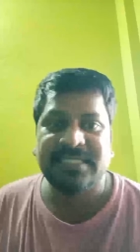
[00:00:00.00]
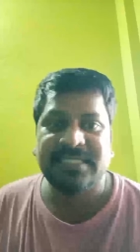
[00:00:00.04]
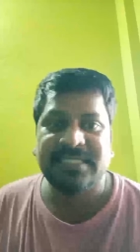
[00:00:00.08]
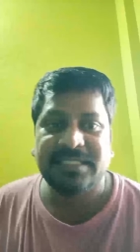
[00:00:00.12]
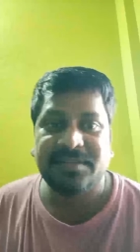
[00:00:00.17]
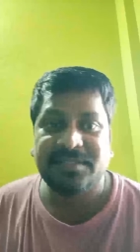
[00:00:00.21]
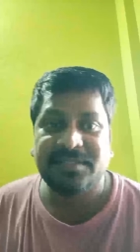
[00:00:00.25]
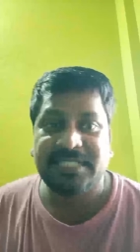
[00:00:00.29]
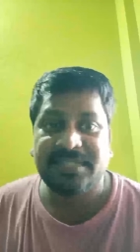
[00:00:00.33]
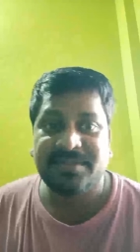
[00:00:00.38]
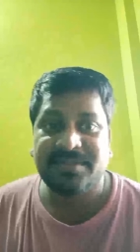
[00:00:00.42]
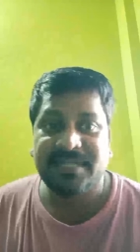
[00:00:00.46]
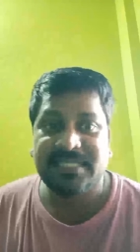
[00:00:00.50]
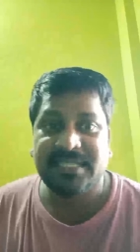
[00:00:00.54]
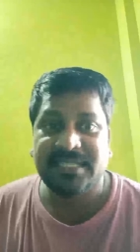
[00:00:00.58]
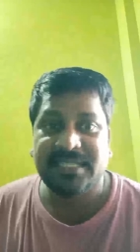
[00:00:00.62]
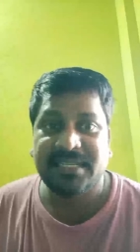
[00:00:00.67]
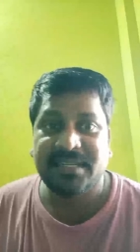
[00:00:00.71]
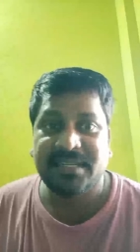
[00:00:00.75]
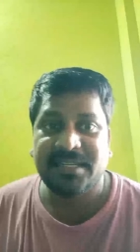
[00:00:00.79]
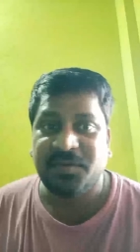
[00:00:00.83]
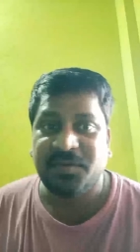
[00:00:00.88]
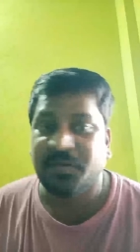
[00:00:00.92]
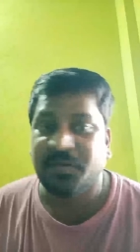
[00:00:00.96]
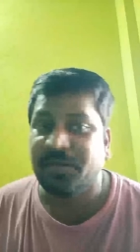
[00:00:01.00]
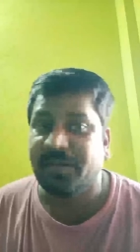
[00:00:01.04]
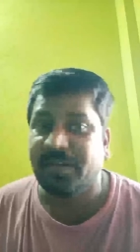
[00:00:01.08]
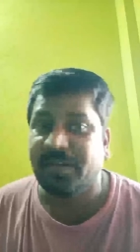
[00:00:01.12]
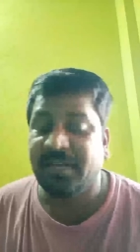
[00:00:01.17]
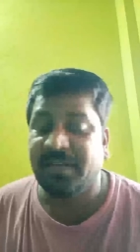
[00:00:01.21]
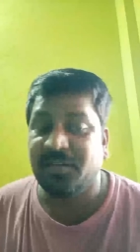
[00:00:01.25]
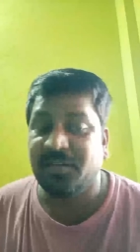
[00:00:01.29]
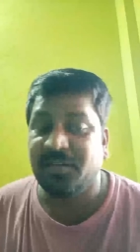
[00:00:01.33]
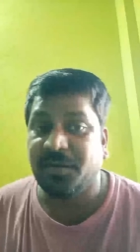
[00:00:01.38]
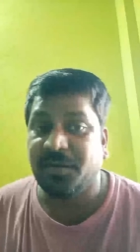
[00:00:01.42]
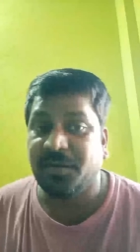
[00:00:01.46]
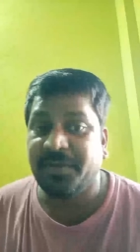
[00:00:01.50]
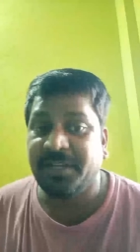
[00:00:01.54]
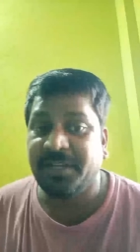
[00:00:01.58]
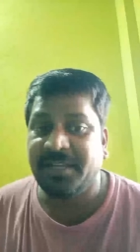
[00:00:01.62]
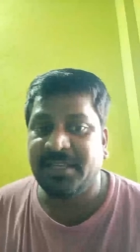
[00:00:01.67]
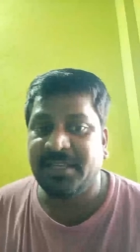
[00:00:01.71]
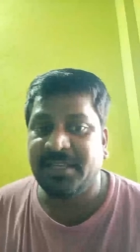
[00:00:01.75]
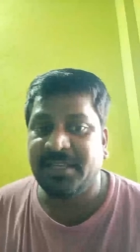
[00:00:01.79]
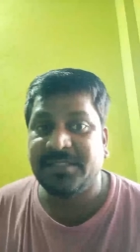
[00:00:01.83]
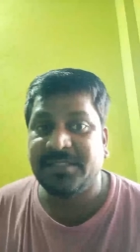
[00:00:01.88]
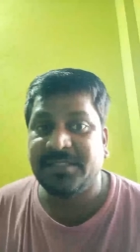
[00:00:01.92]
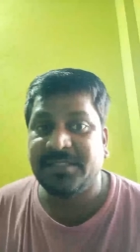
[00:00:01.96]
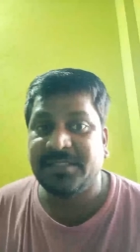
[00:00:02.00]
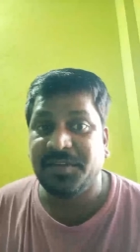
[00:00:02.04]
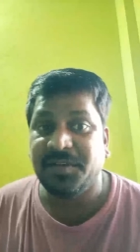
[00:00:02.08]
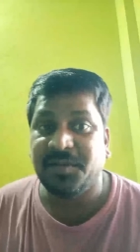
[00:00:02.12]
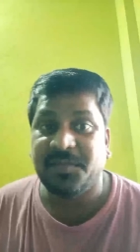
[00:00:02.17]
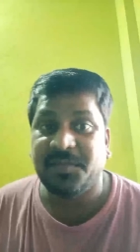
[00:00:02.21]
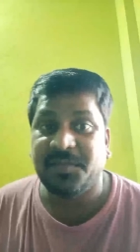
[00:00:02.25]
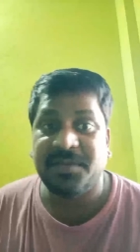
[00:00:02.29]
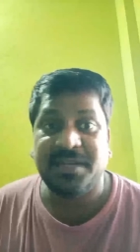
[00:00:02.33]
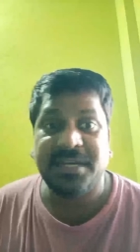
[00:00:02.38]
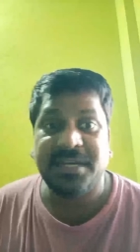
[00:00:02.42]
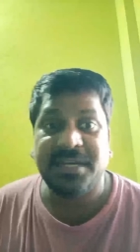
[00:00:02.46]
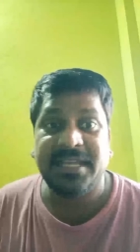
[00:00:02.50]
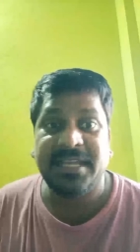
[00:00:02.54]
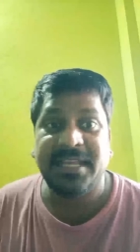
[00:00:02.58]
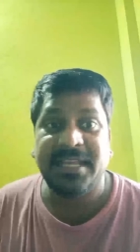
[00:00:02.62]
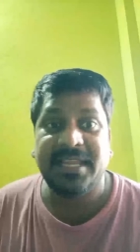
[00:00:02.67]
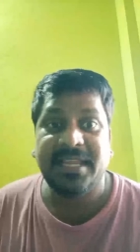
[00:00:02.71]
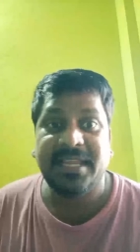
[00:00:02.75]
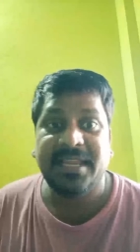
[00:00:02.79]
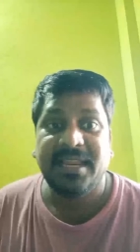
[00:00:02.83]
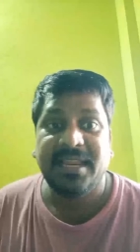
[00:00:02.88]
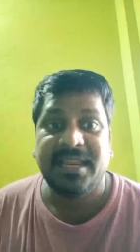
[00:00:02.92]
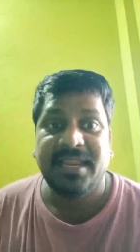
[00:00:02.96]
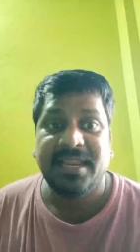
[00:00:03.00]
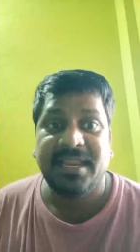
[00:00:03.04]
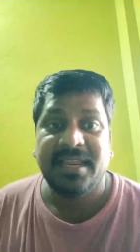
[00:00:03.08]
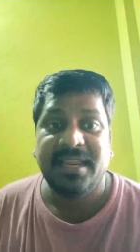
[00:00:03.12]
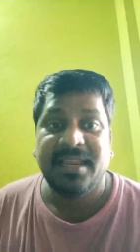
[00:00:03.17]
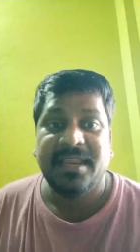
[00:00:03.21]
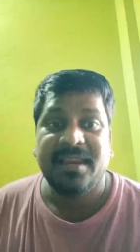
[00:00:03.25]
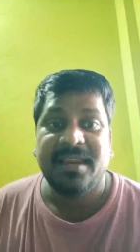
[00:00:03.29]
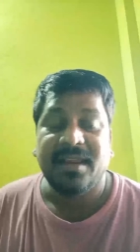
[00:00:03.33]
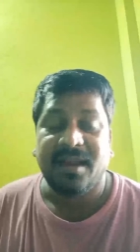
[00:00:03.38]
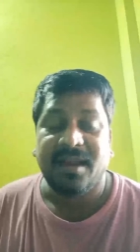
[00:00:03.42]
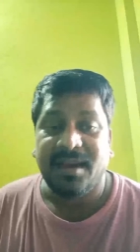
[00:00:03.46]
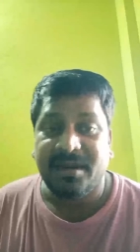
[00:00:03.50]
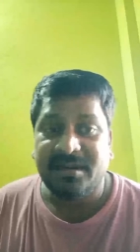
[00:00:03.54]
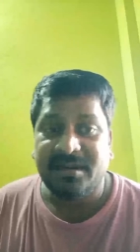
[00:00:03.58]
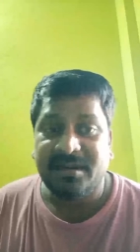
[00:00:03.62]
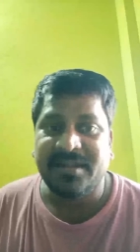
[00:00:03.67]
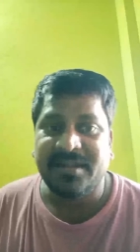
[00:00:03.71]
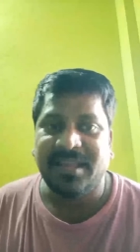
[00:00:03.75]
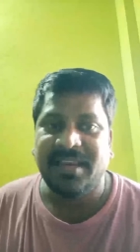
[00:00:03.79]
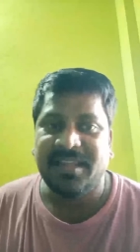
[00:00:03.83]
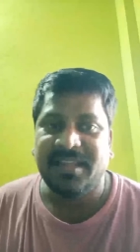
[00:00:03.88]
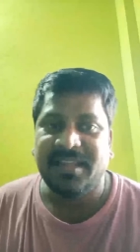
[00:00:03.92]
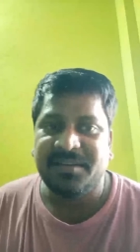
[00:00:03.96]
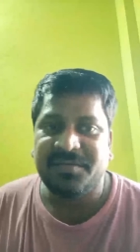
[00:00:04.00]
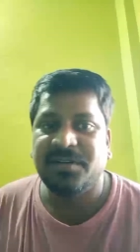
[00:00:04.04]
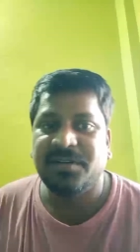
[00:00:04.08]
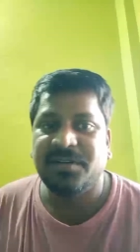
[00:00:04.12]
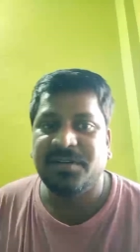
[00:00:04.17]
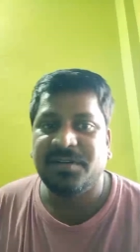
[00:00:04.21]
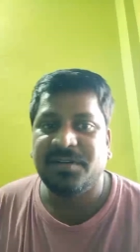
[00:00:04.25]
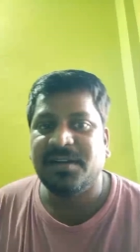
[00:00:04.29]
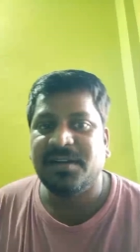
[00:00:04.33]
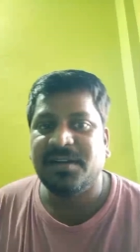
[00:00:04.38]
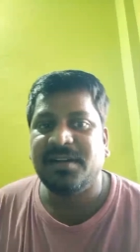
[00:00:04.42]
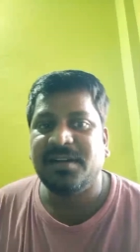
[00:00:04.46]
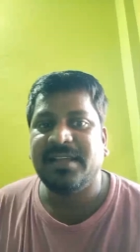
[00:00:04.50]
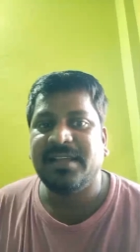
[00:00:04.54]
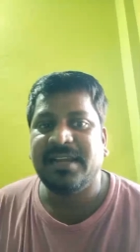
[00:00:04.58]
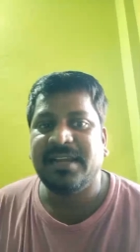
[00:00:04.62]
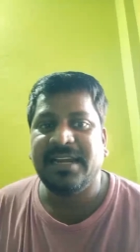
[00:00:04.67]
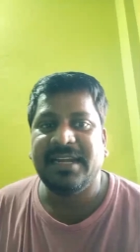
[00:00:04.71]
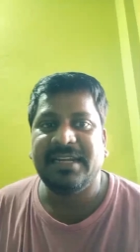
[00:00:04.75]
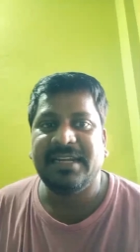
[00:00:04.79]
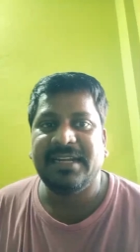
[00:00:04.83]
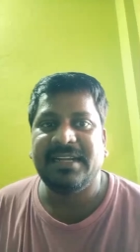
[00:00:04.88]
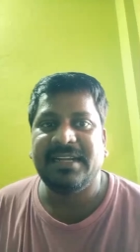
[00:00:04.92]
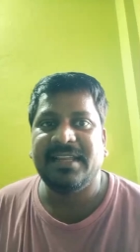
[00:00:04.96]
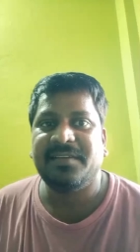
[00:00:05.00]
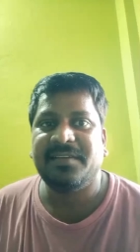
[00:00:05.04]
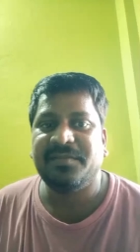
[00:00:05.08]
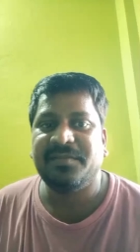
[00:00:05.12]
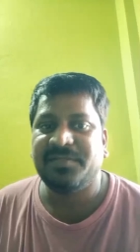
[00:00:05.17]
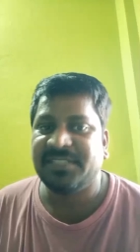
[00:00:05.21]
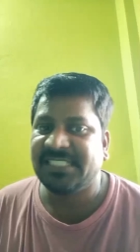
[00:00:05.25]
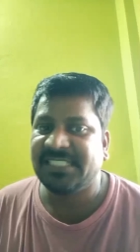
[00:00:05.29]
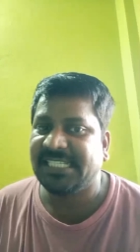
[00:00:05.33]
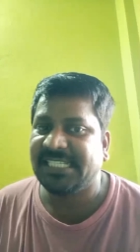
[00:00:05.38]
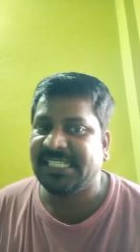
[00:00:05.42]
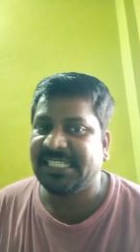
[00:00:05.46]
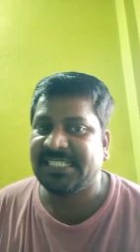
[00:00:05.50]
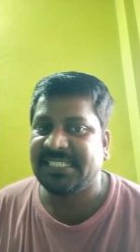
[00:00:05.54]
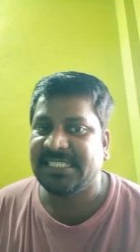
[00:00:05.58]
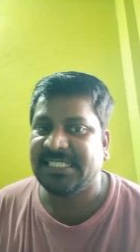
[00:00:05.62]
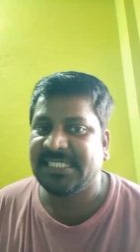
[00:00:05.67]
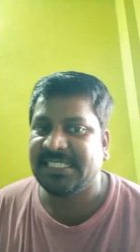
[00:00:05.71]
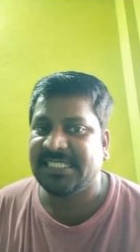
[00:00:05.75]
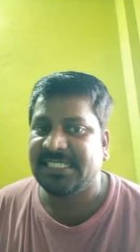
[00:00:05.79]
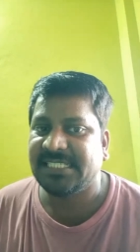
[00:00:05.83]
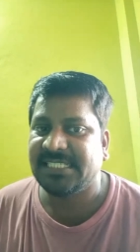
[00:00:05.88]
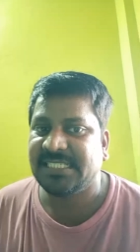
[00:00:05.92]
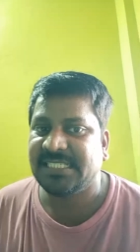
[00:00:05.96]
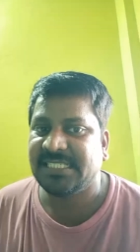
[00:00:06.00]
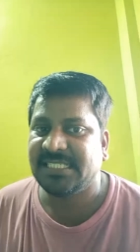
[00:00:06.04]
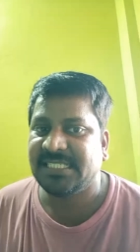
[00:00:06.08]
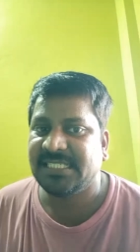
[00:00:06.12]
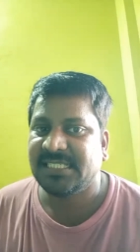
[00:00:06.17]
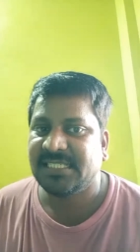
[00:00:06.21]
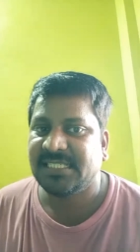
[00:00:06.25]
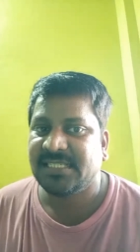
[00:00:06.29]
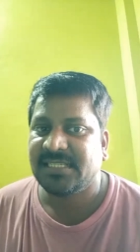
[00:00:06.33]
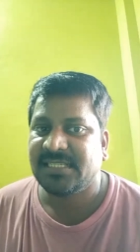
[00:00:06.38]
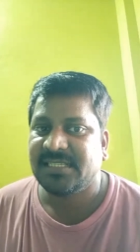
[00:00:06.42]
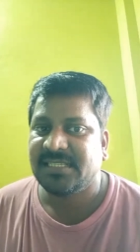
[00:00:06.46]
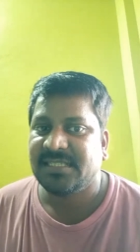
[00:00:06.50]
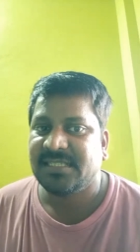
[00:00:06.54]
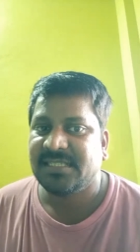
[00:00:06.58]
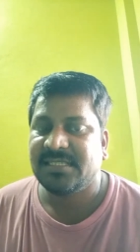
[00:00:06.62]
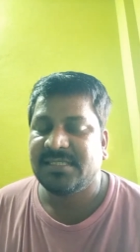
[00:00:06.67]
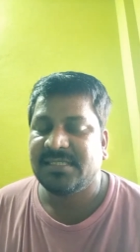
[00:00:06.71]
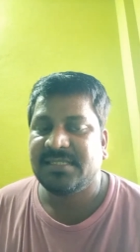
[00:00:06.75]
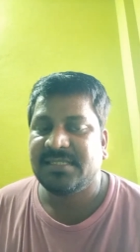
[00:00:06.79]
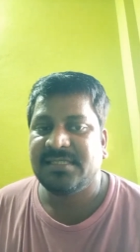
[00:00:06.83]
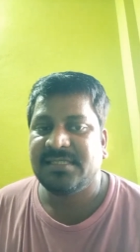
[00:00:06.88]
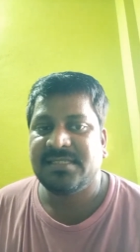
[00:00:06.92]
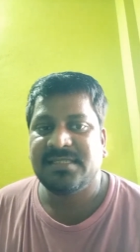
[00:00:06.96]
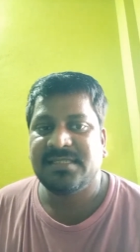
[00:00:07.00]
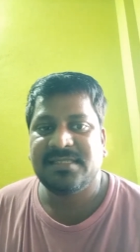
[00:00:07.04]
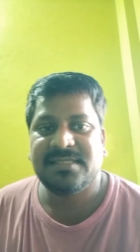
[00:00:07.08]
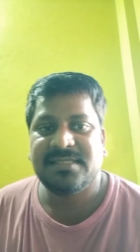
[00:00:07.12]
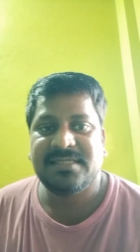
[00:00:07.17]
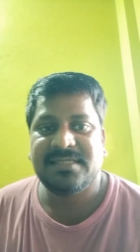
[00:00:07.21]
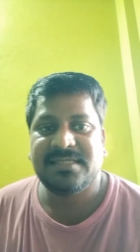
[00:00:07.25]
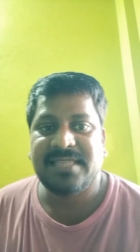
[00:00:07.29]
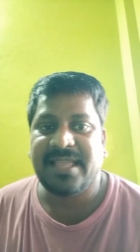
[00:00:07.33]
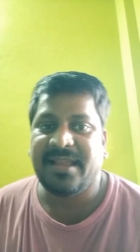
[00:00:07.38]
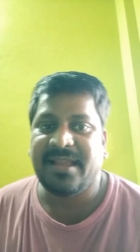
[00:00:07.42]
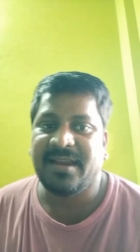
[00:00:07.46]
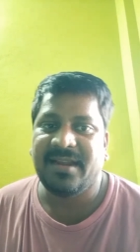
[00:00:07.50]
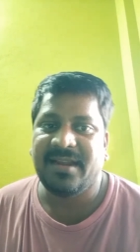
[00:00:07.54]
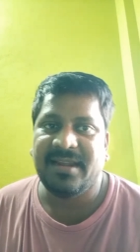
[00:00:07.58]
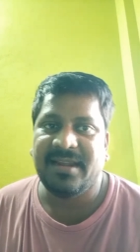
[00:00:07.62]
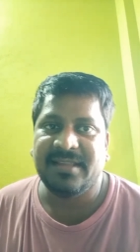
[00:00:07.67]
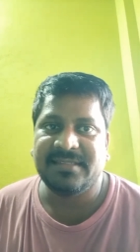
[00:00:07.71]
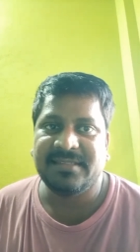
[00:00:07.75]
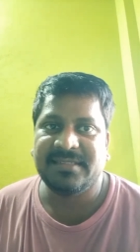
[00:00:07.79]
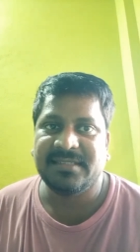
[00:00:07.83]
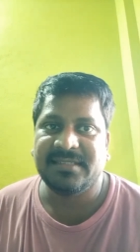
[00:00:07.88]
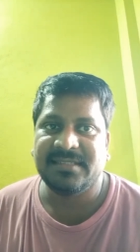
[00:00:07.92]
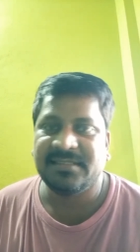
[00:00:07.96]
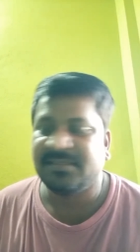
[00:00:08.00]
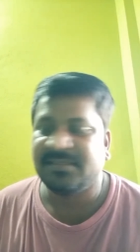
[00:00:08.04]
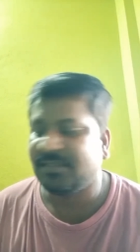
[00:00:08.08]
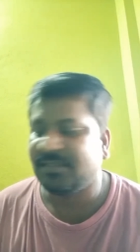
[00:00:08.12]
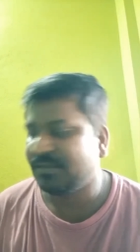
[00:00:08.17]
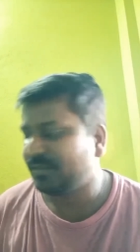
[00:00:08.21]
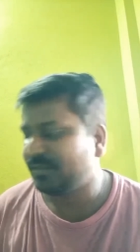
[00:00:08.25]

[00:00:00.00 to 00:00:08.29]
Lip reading: our Siva sir. Today topic is human eye and colorful word grade 10 physics second lesson.